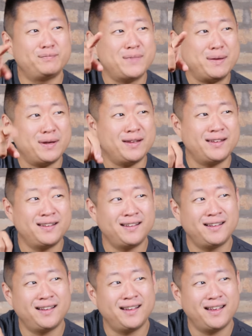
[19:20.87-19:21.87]
baby,
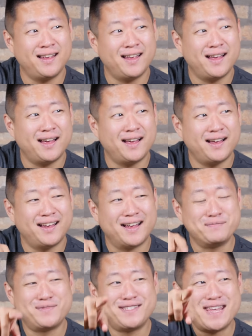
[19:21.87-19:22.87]

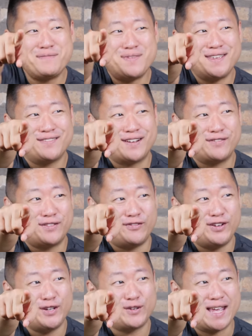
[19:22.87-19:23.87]
I'm taping the
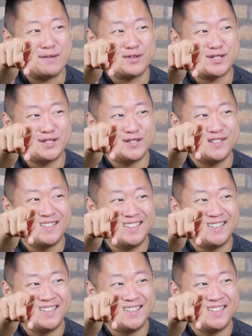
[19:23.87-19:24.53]
video camera too.